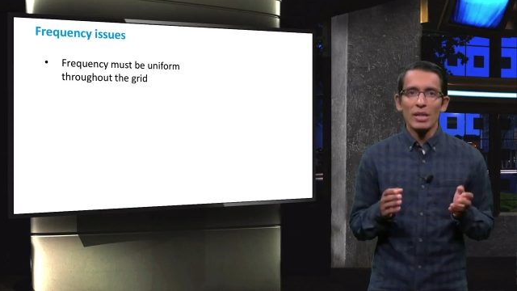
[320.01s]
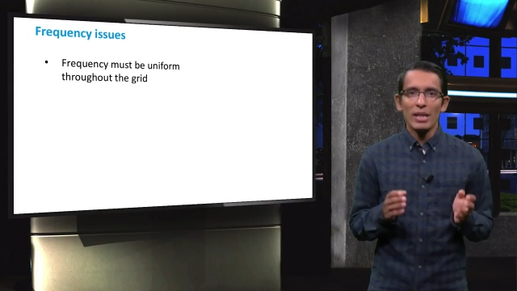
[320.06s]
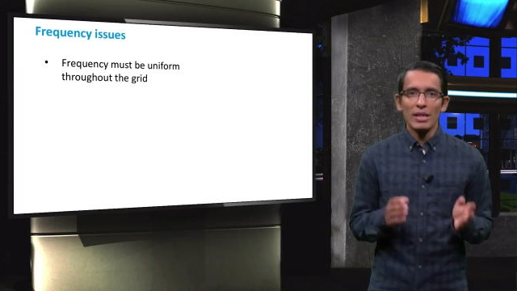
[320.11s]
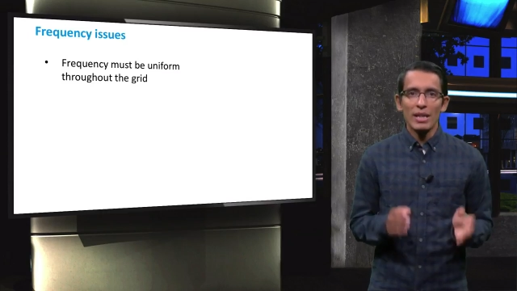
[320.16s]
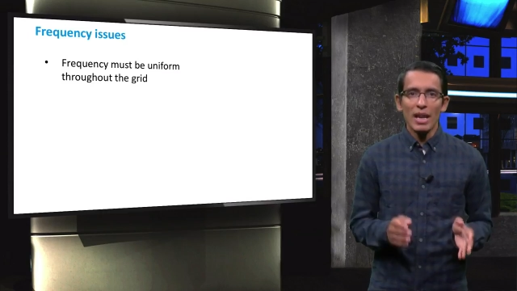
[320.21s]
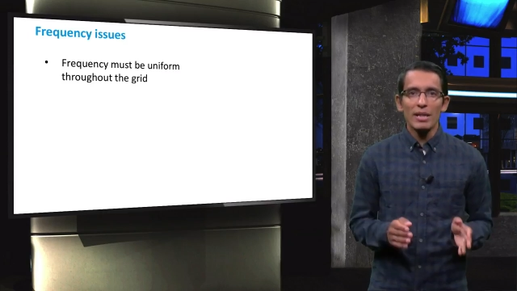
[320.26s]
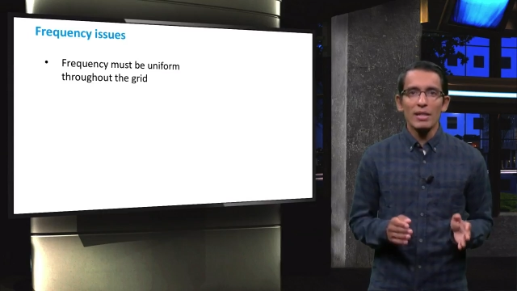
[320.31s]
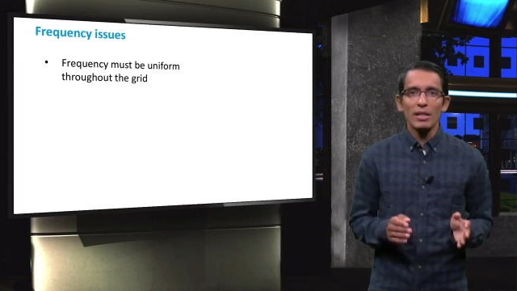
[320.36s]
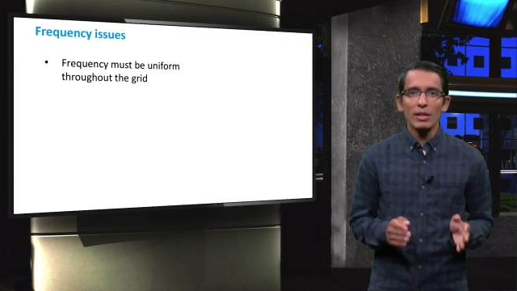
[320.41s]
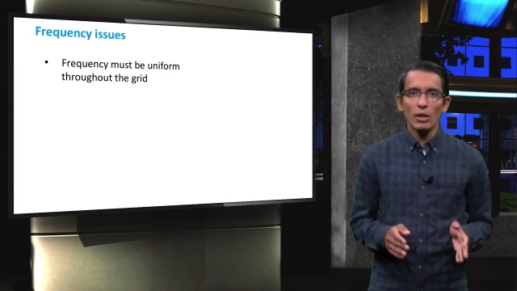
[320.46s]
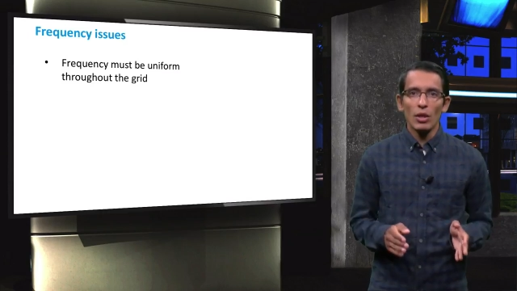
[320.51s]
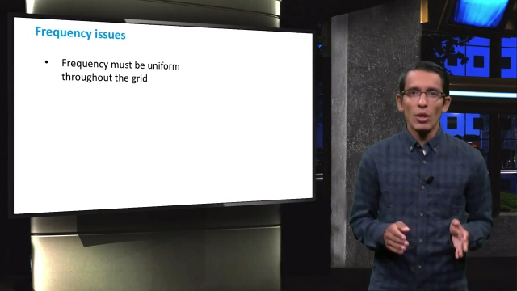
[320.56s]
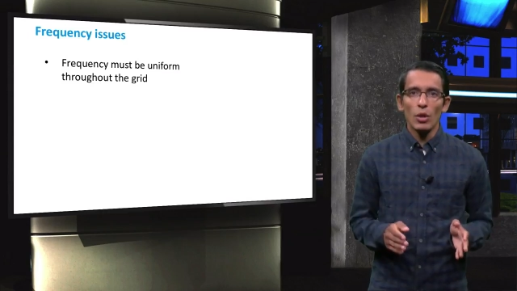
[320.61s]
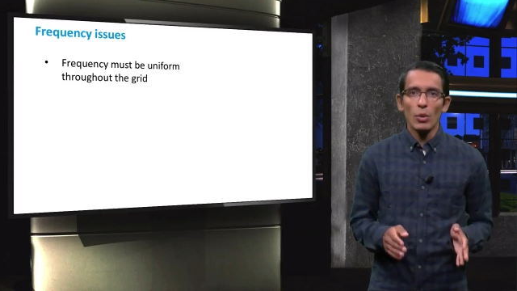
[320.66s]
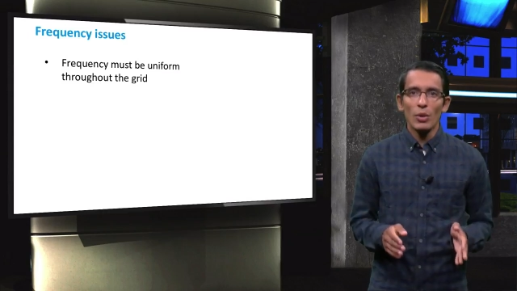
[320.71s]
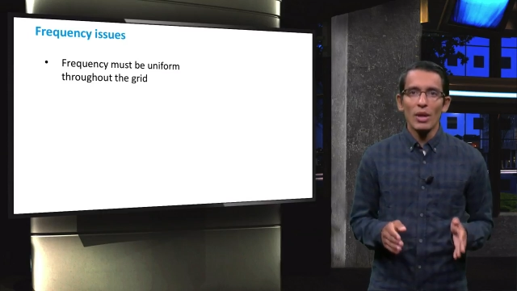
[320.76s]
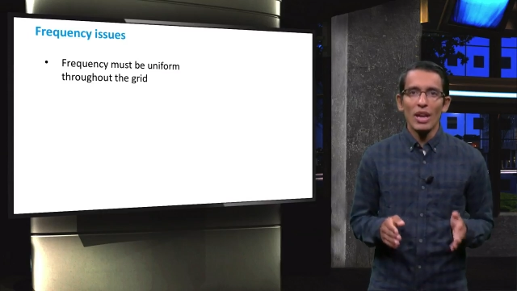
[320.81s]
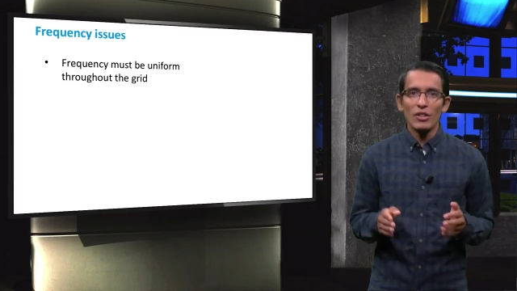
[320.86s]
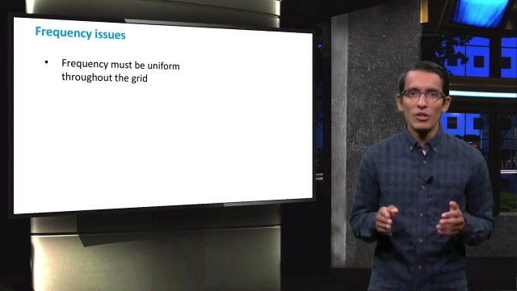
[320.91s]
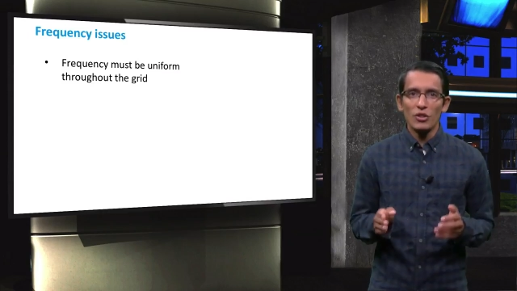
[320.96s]
connected
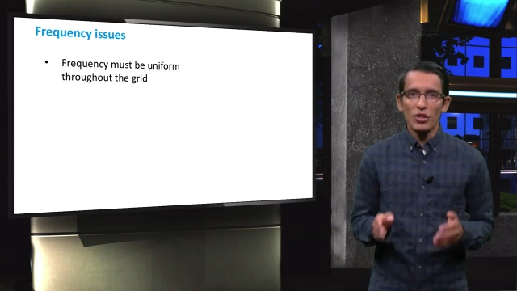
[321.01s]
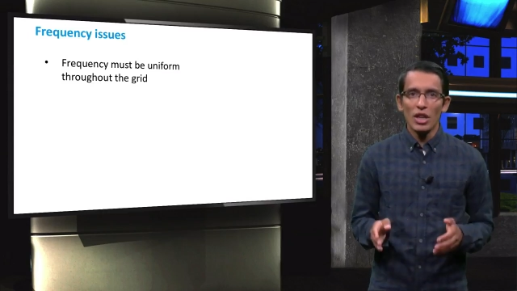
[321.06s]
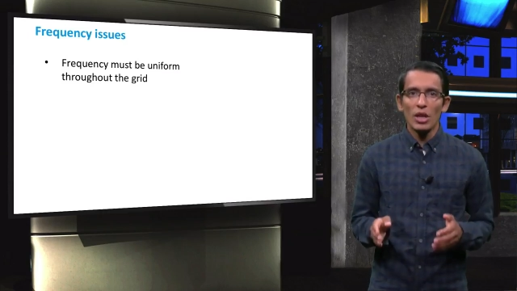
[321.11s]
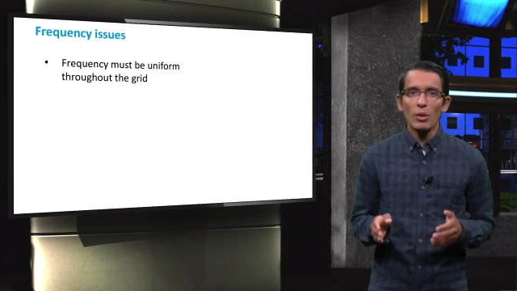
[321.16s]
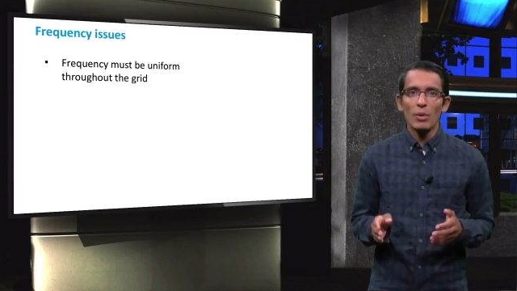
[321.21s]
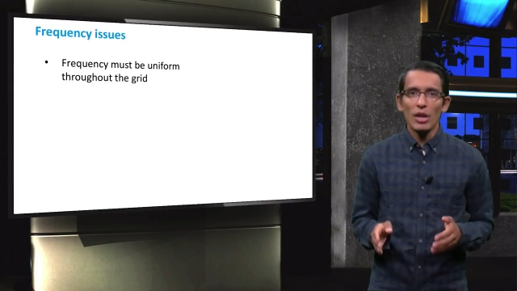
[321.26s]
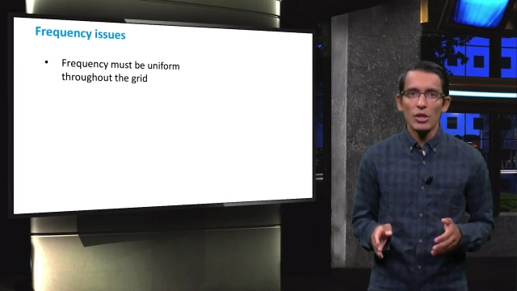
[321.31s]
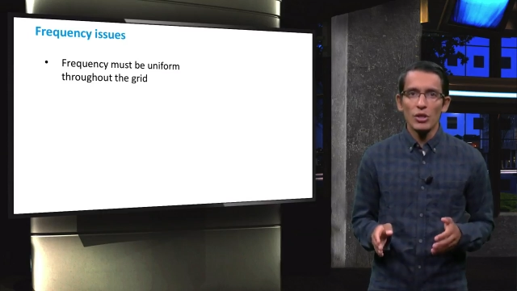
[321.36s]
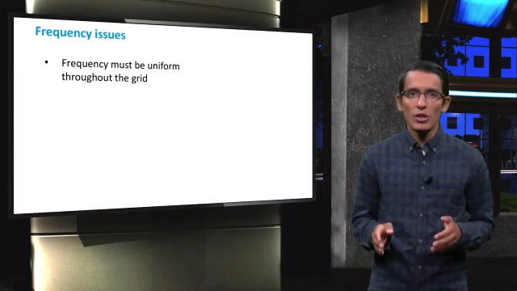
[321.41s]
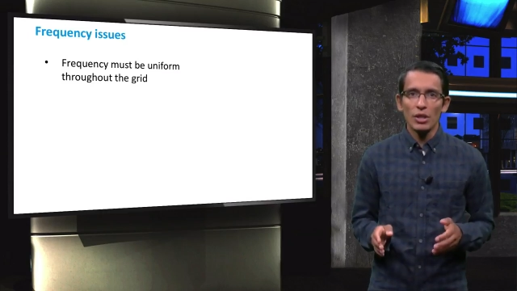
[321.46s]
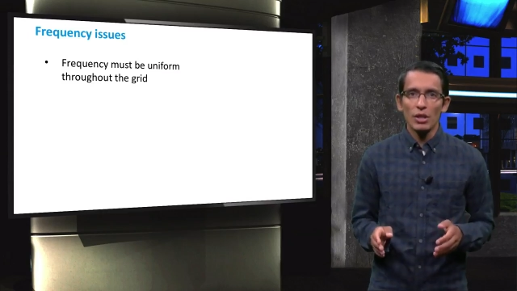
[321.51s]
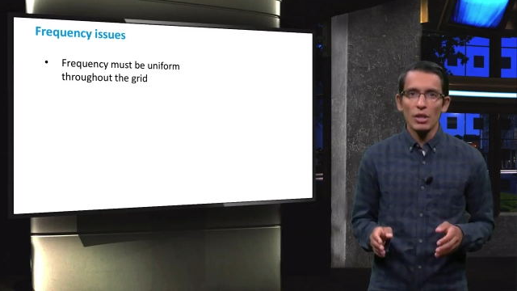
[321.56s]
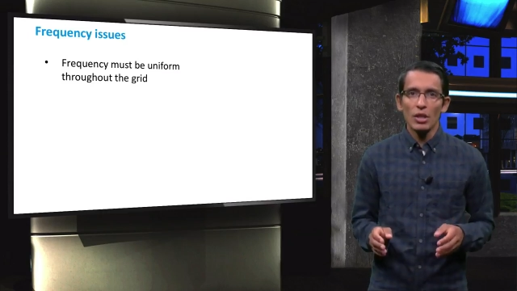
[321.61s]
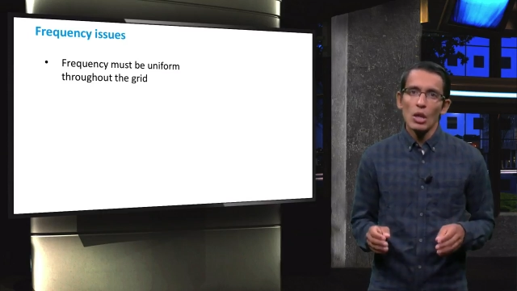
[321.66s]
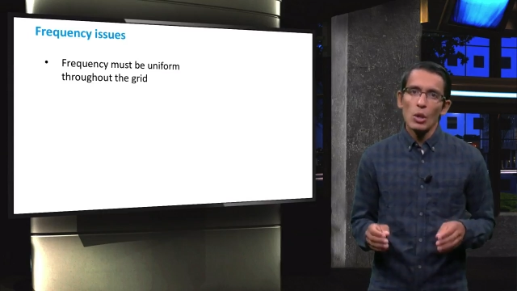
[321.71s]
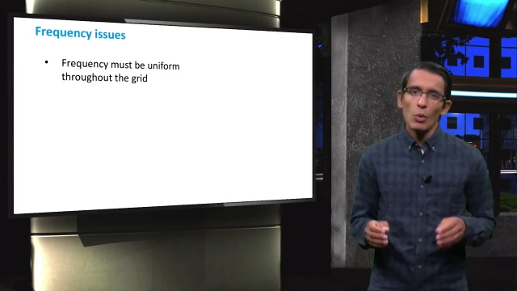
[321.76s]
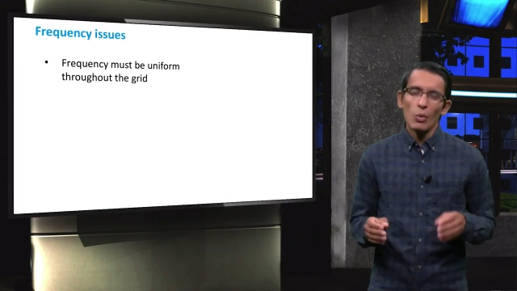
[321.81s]
load and generation